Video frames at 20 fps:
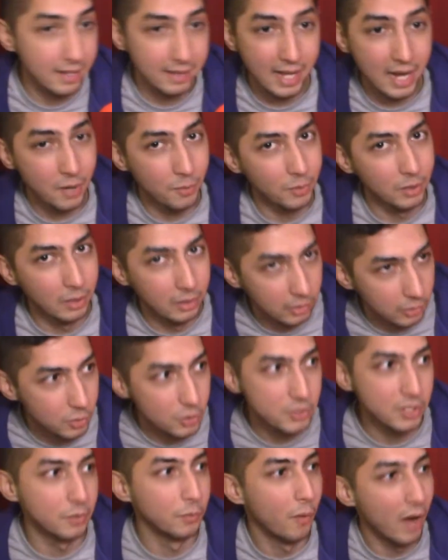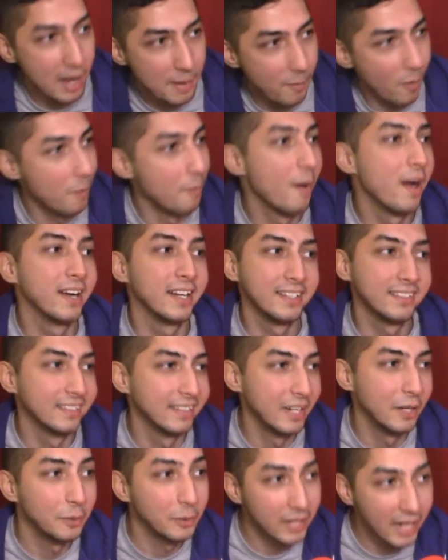They were losing way more money than
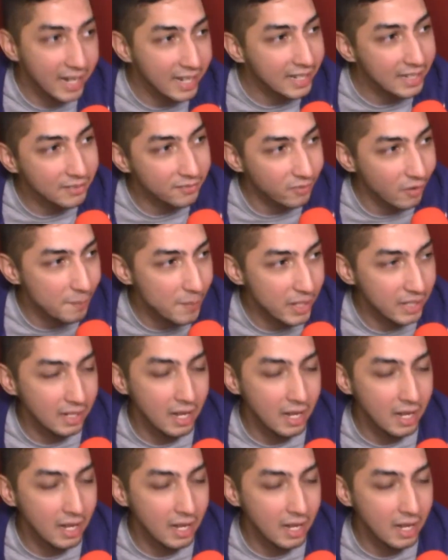they were gaining from it.